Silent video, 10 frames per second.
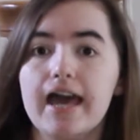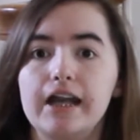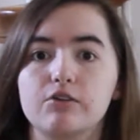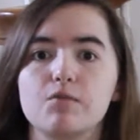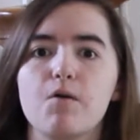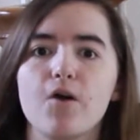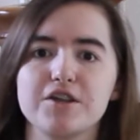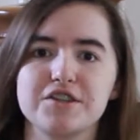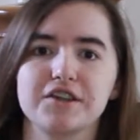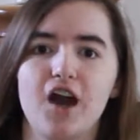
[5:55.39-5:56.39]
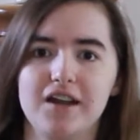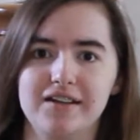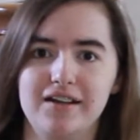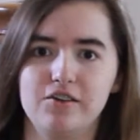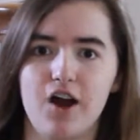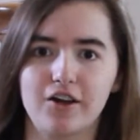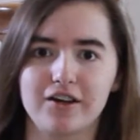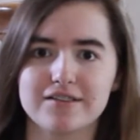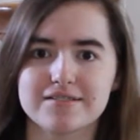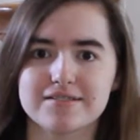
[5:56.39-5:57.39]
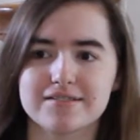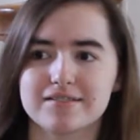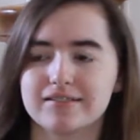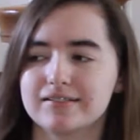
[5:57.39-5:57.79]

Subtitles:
the report to the Continental Congress,